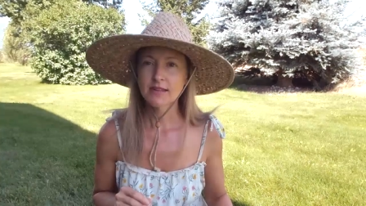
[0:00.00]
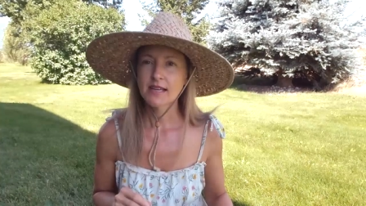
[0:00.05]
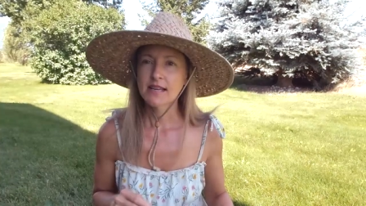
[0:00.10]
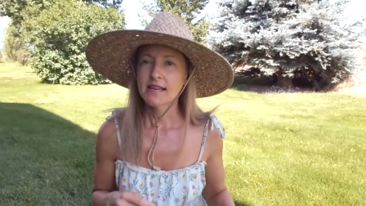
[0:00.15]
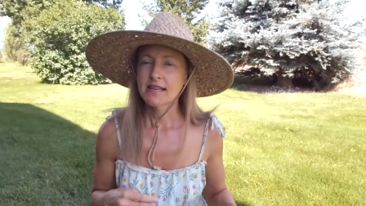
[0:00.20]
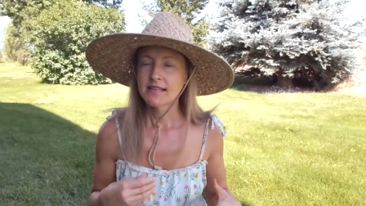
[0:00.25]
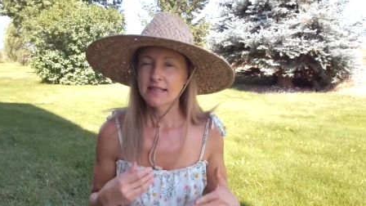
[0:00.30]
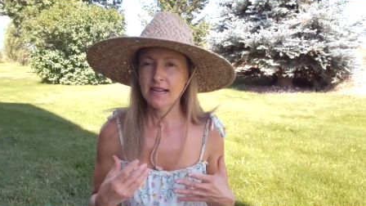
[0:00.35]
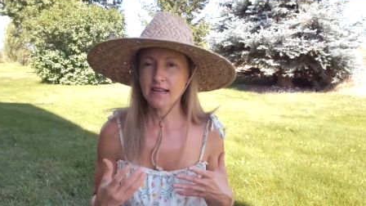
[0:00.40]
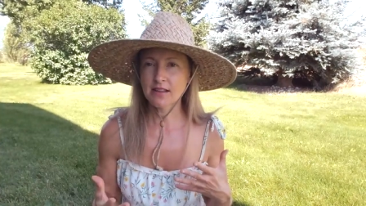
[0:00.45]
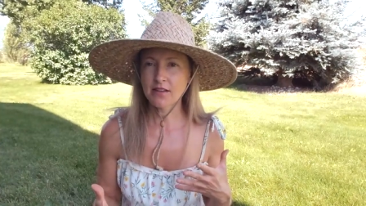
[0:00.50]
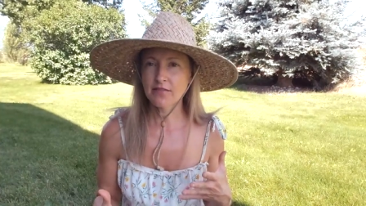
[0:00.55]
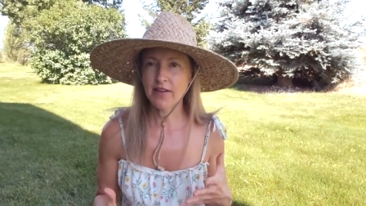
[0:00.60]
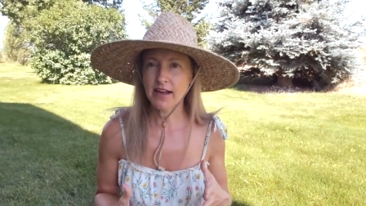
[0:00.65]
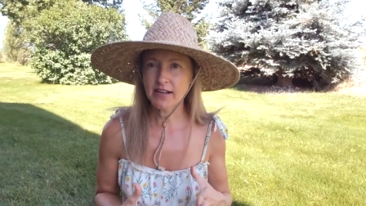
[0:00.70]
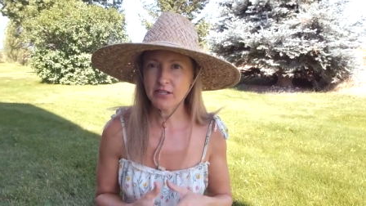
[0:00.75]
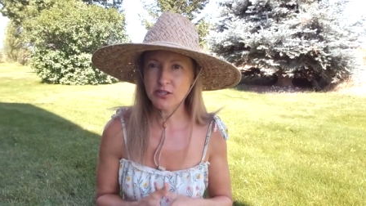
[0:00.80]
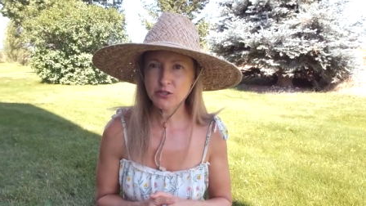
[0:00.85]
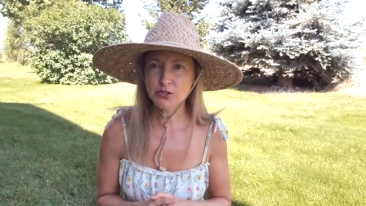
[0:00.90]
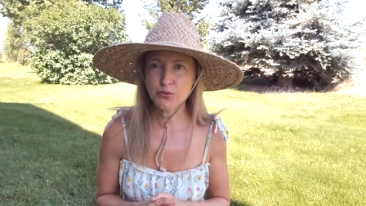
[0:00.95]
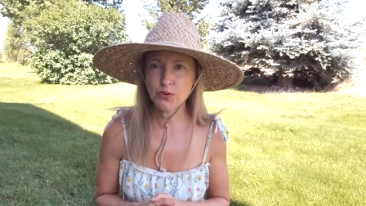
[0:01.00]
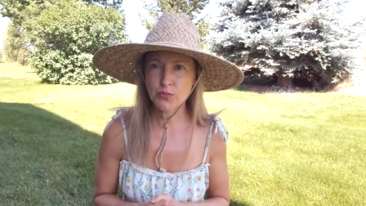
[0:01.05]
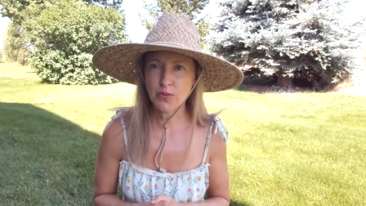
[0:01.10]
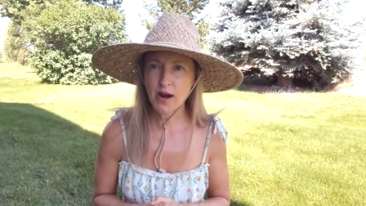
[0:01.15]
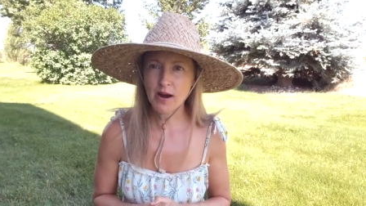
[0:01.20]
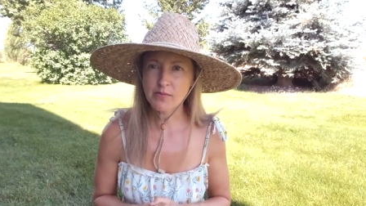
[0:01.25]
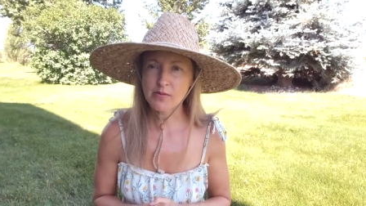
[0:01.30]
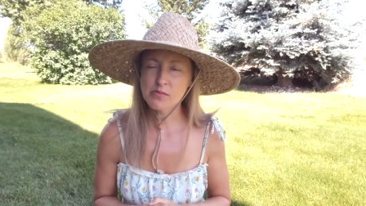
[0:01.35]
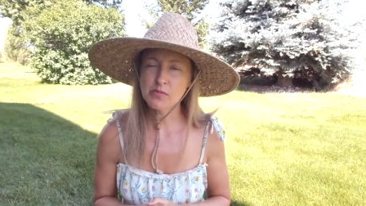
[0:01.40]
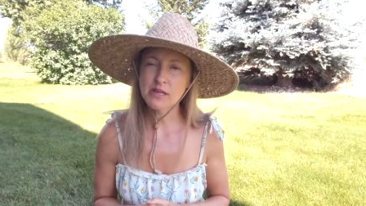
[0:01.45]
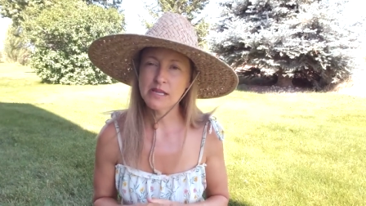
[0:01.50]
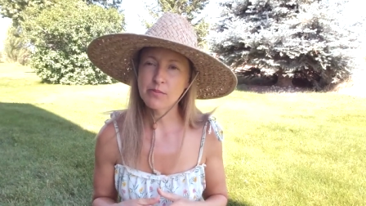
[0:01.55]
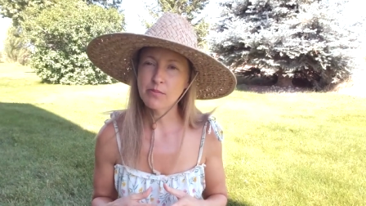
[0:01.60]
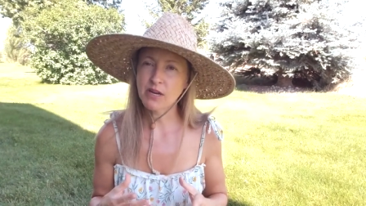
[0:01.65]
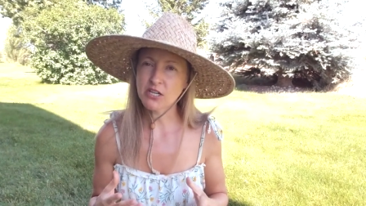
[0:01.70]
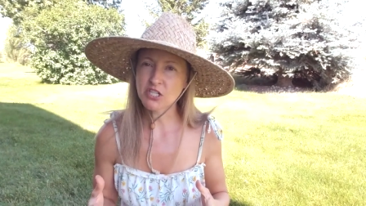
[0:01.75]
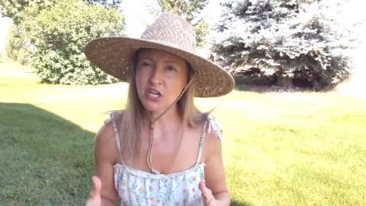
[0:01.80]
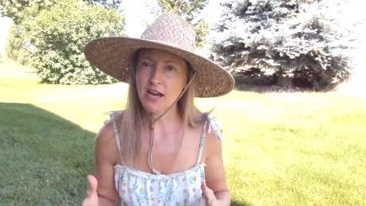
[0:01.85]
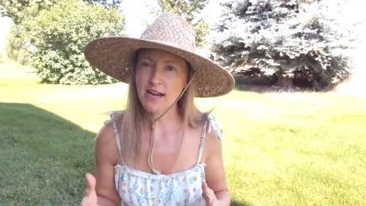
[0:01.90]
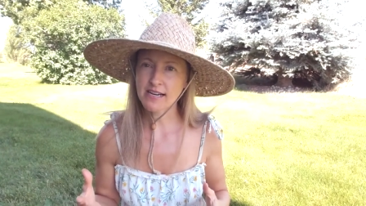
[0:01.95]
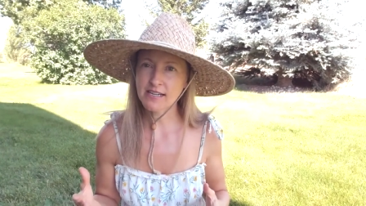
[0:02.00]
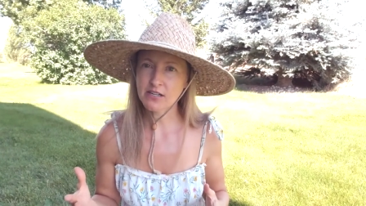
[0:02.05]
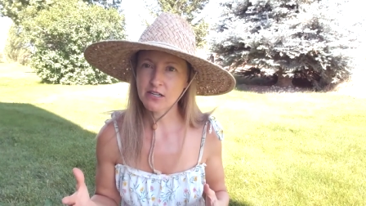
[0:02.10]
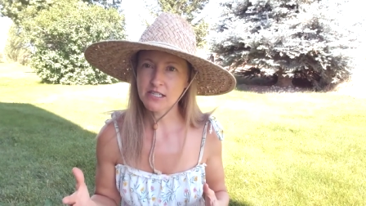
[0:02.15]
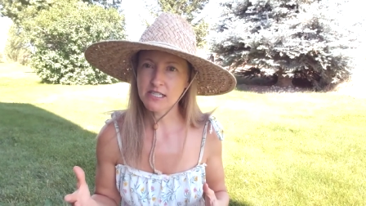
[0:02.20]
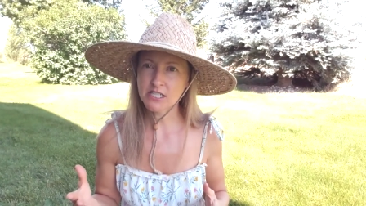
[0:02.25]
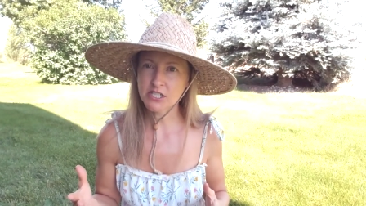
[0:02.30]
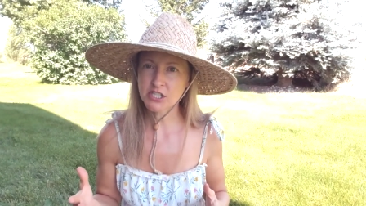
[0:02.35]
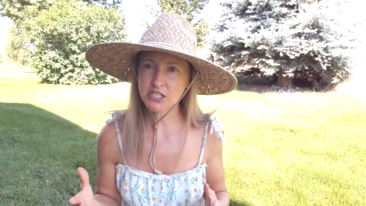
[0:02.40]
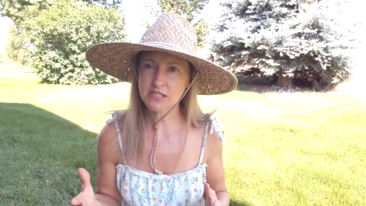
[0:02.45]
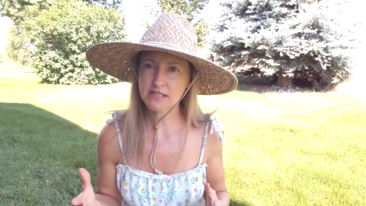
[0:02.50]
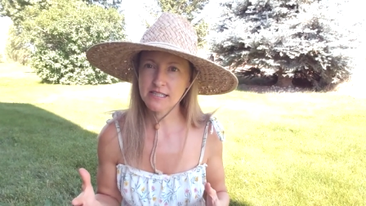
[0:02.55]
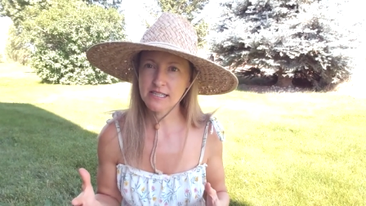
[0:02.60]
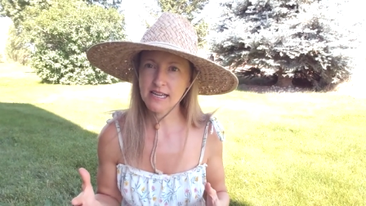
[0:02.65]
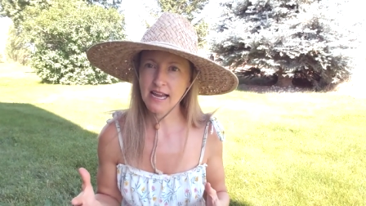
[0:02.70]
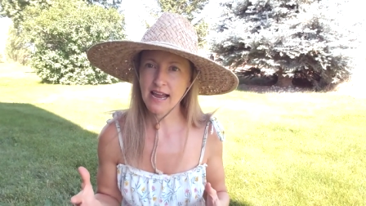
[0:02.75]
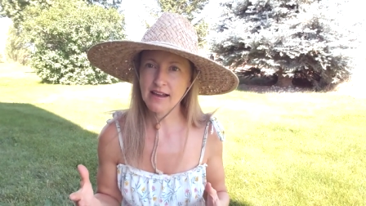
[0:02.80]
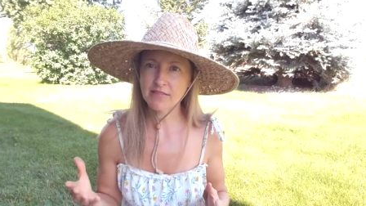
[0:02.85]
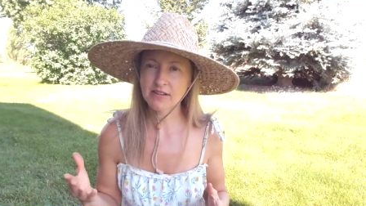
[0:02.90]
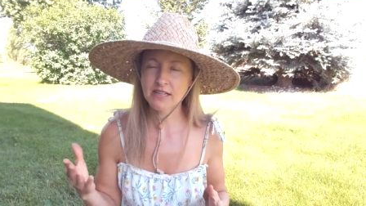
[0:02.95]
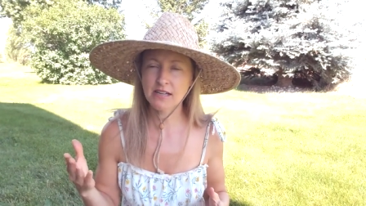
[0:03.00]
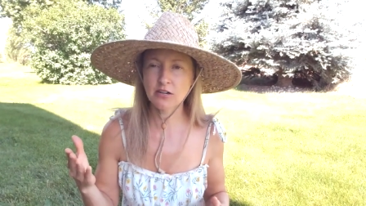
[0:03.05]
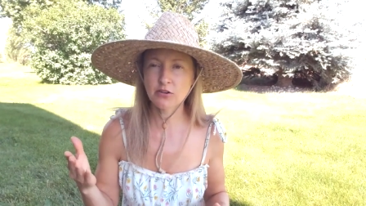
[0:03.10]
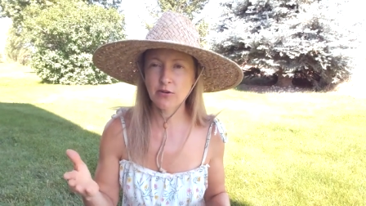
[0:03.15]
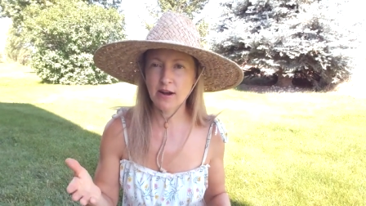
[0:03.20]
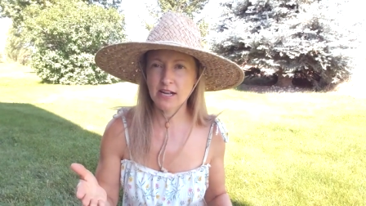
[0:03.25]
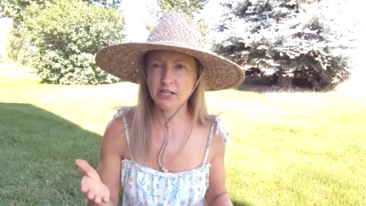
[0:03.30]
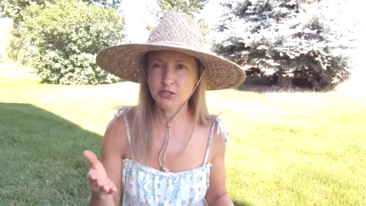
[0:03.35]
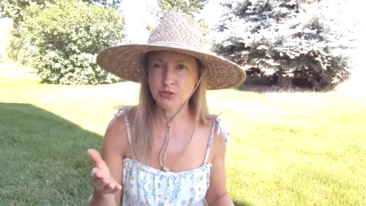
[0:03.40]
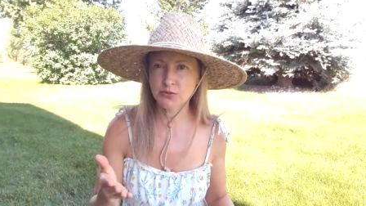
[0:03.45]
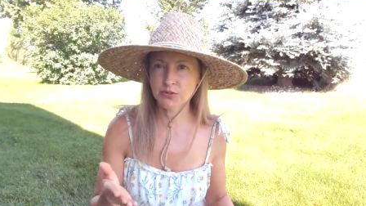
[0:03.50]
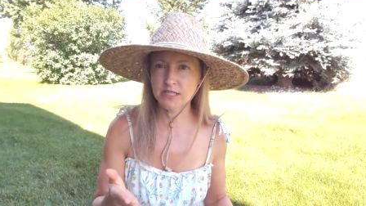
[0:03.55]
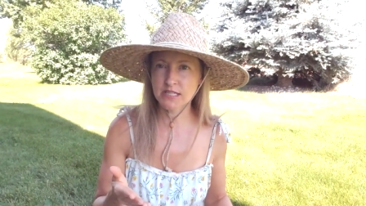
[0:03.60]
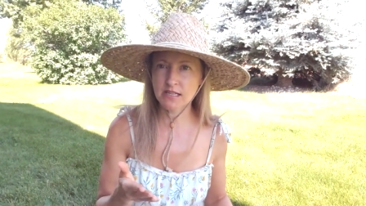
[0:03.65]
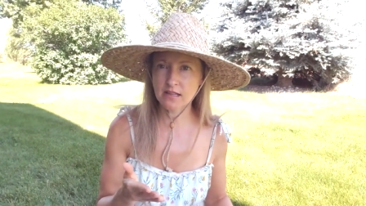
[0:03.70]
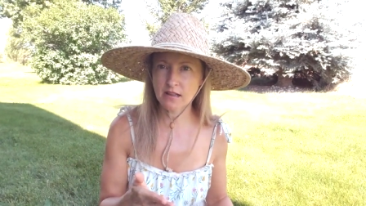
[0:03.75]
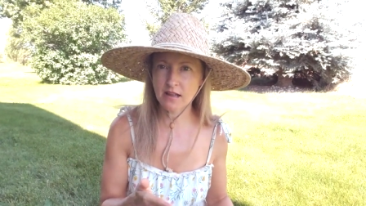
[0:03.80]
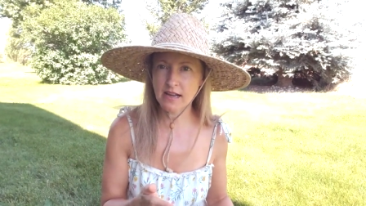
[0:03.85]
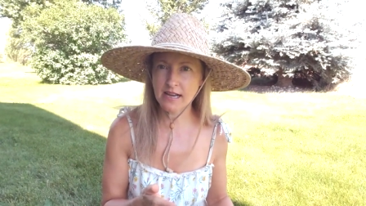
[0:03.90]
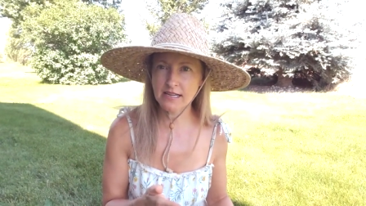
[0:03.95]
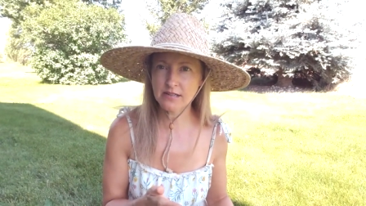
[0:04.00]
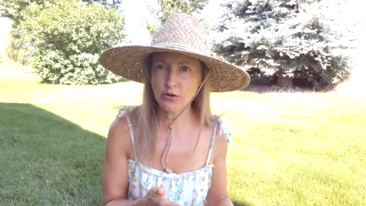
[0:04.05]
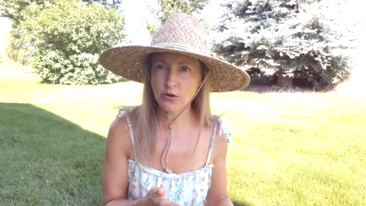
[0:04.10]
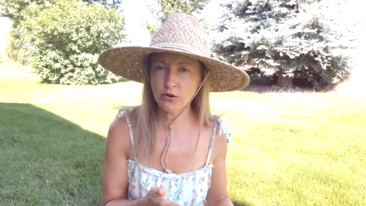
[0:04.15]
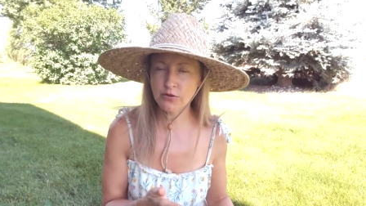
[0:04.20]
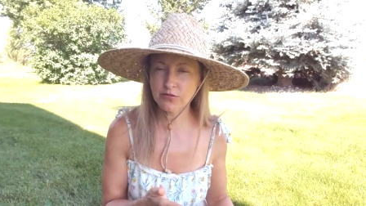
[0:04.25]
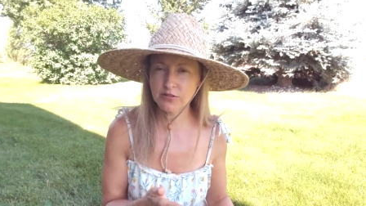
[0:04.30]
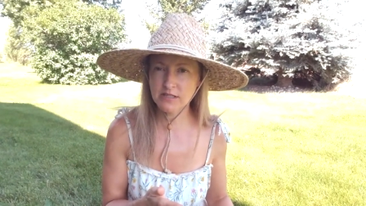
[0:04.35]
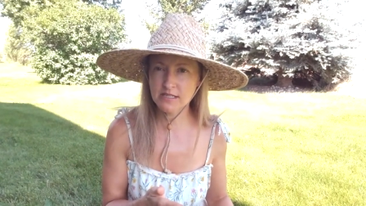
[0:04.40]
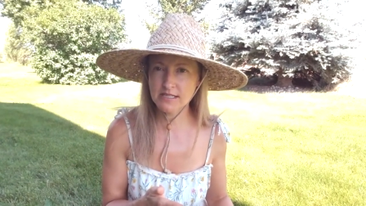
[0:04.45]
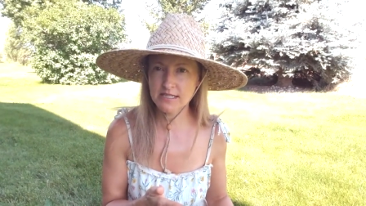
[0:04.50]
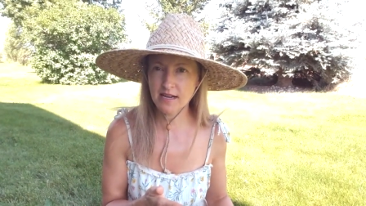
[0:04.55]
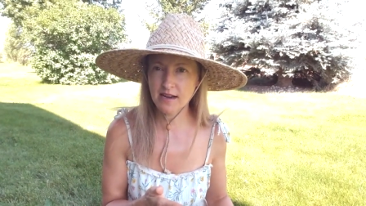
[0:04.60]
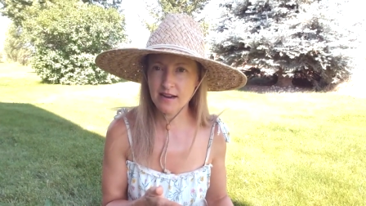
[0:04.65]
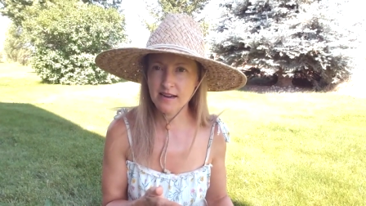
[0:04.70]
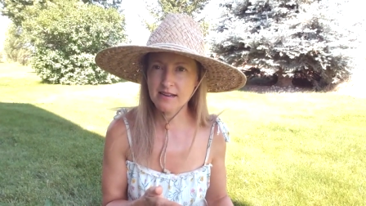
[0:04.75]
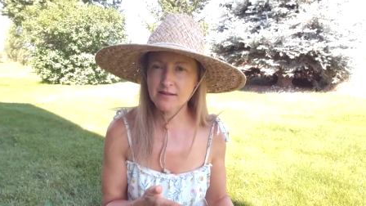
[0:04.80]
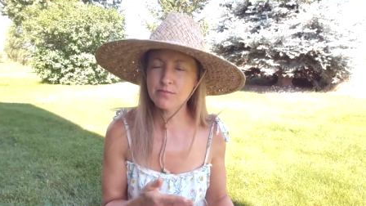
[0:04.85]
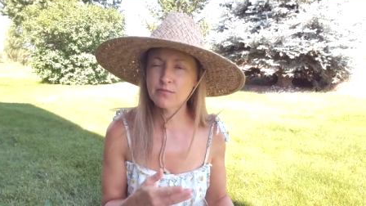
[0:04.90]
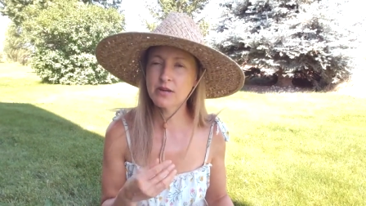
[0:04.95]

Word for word: Now the values were probably much higher initially, having a gradual decline over the time,